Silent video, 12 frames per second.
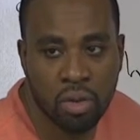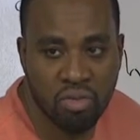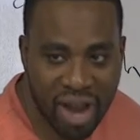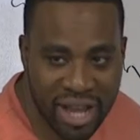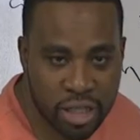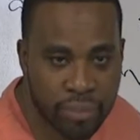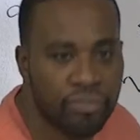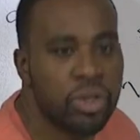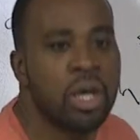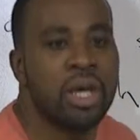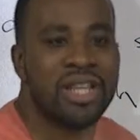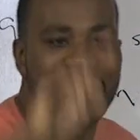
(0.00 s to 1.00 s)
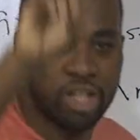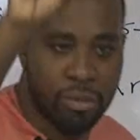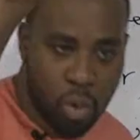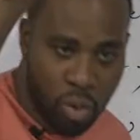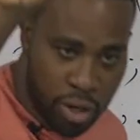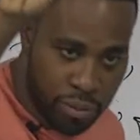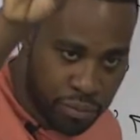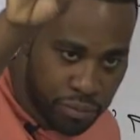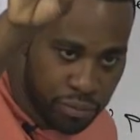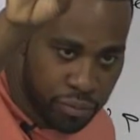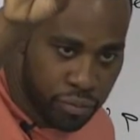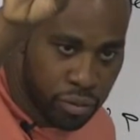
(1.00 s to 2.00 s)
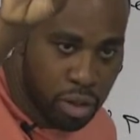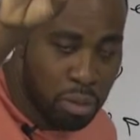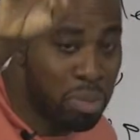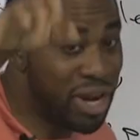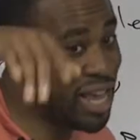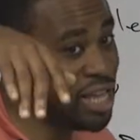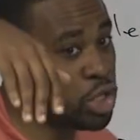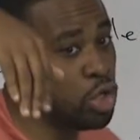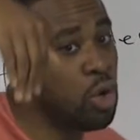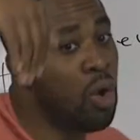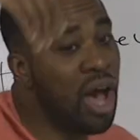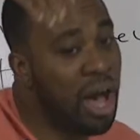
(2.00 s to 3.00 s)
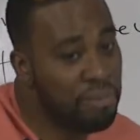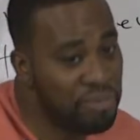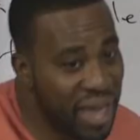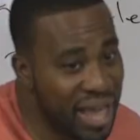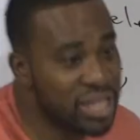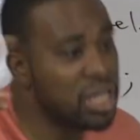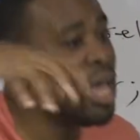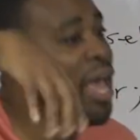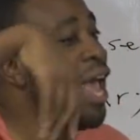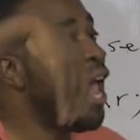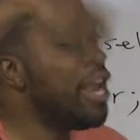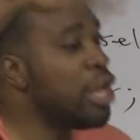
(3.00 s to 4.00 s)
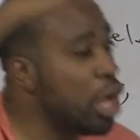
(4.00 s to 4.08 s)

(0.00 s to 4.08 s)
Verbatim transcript: Right? That's number one. But it can still do update any